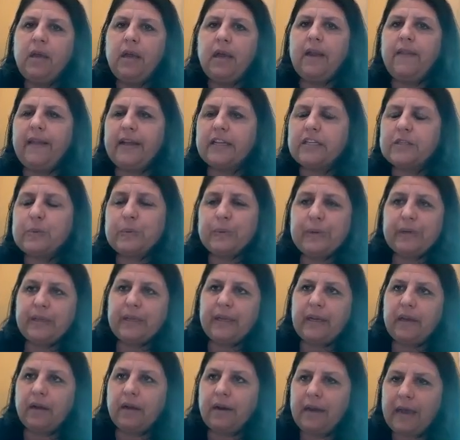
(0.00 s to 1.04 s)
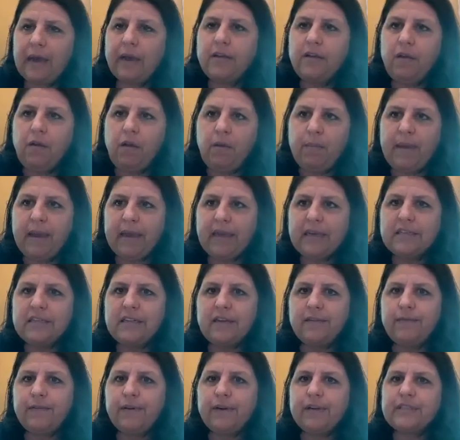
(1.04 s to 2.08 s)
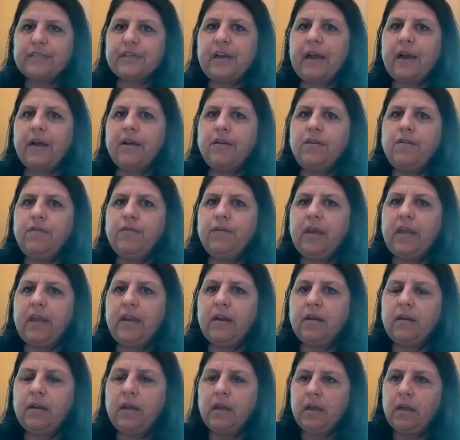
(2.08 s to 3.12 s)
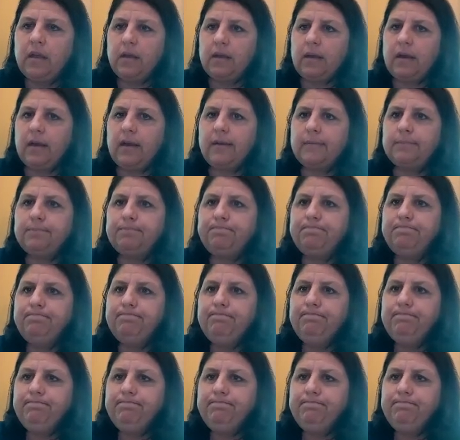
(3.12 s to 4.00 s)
And that's yeah. really on how you can make a difference and how you can um,